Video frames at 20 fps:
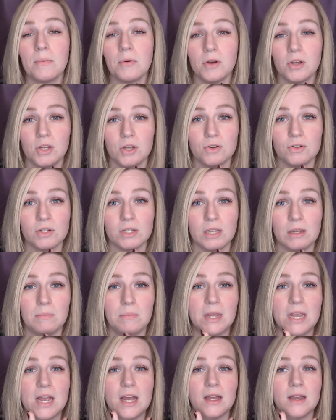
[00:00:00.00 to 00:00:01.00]
usually
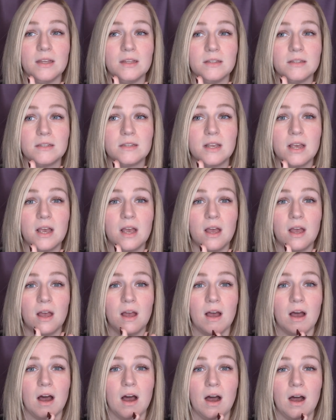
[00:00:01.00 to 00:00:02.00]
because
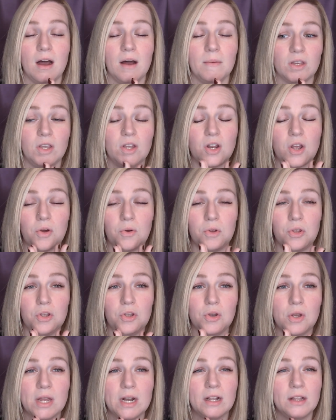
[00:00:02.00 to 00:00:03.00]

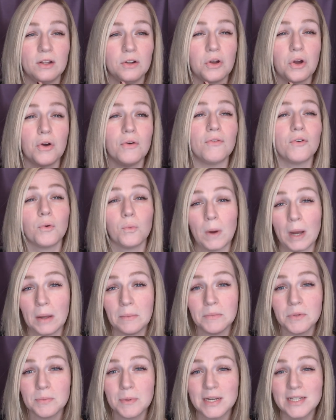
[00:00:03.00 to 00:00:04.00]
you get a little
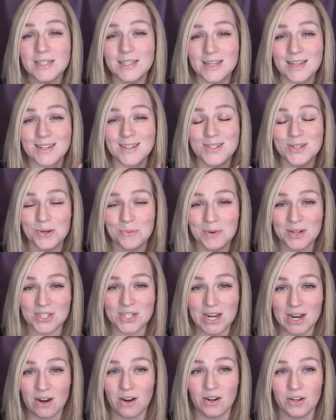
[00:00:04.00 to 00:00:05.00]
overwhelmed by seeing too much
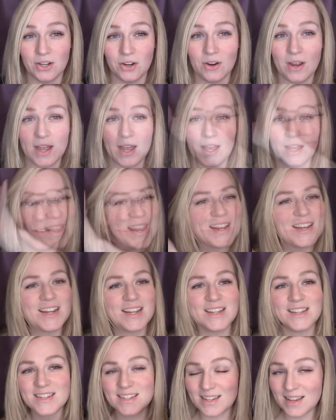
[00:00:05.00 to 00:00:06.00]
hair on your head.
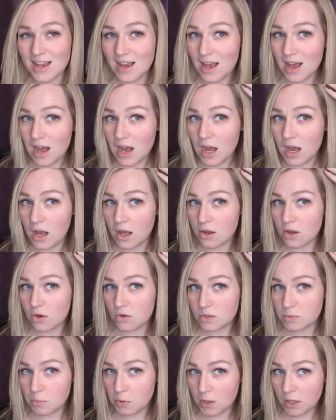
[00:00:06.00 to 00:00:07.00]
Thickness
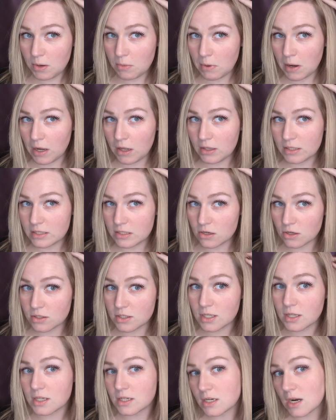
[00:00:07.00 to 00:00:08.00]
goes pretty well. It starts
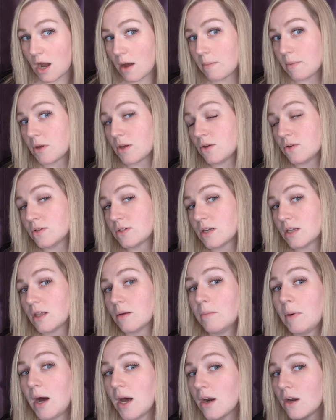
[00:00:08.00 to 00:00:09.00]
at the top and goes to the
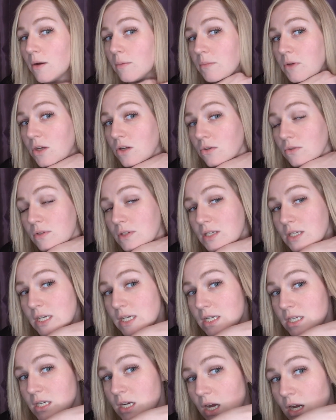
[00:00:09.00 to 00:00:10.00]
bottom. You don't
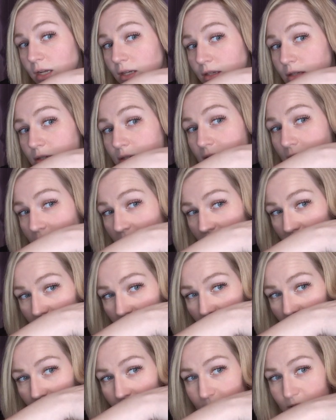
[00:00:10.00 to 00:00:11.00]
see tons
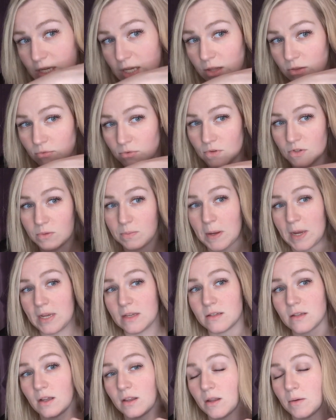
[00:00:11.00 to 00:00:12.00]
of see-through
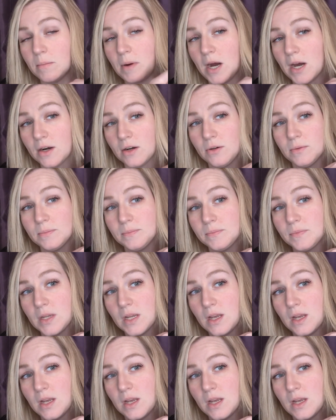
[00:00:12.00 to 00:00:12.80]
space on the bottom.